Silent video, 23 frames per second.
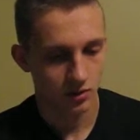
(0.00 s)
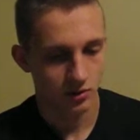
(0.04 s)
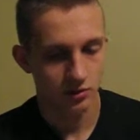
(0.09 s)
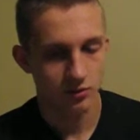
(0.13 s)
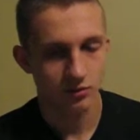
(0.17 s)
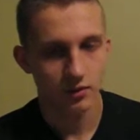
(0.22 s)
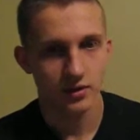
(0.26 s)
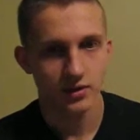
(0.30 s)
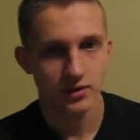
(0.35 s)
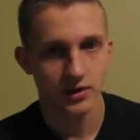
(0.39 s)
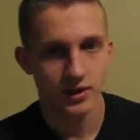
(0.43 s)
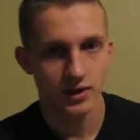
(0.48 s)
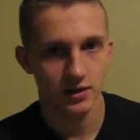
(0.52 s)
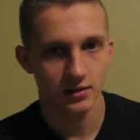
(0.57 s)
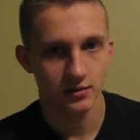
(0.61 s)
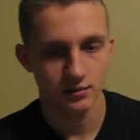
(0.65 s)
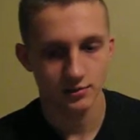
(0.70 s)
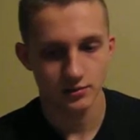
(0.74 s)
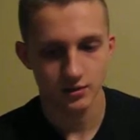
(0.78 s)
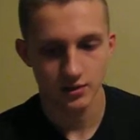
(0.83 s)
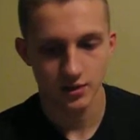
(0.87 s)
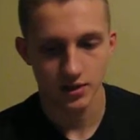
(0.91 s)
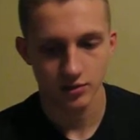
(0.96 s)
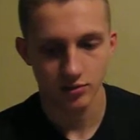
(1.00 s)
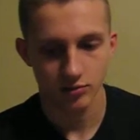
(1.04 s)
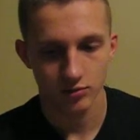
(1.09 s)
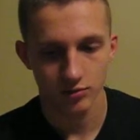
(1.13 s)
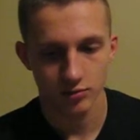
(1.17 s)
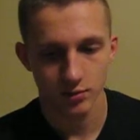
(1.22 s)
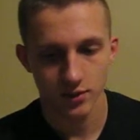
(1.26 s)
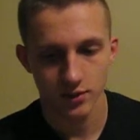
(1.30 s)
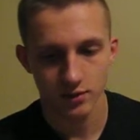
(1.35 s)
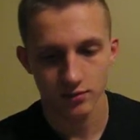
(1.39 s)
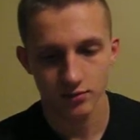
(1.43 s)
rectangles that were
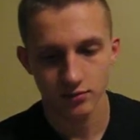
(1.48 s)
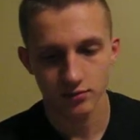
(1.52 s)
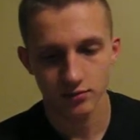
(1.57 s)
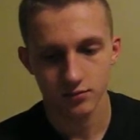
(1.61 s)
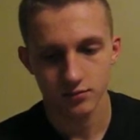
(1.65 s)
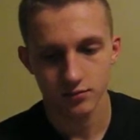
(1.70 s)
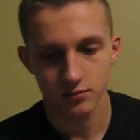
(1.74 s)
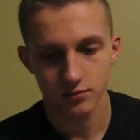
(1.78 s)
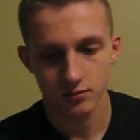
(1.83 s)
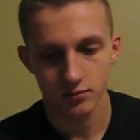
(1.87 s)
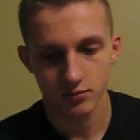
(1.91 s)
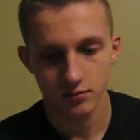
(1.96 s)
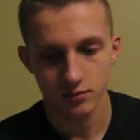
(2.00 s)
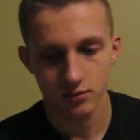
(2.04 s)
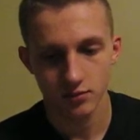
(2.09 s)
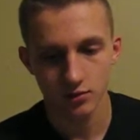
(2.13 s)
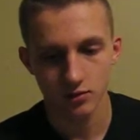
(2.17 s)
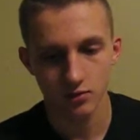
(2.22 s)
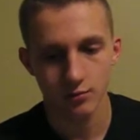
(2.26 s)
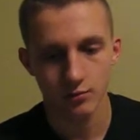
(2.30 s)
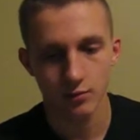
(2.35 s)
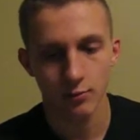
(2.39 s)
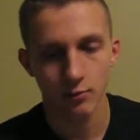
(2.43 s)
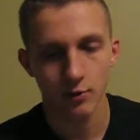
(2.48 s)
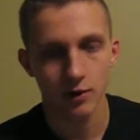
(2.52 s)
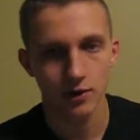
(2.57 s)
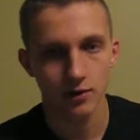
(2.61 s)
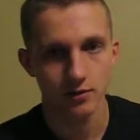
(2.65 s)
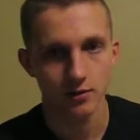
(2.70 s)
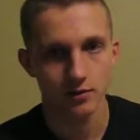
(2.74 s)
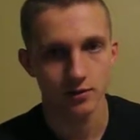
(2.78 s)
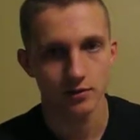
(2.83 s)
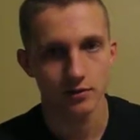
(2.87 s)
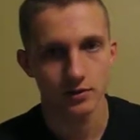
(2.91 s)
about a little bit
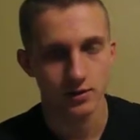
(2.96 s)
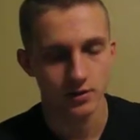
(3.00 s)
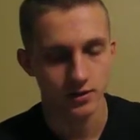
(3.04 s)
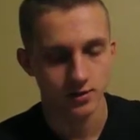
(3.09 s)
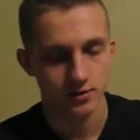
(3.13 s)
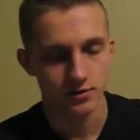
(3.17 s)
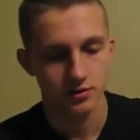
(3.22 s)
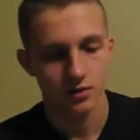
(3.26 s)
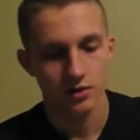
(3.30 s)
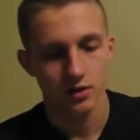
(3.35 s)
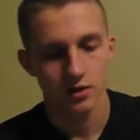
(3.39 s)
wider than this,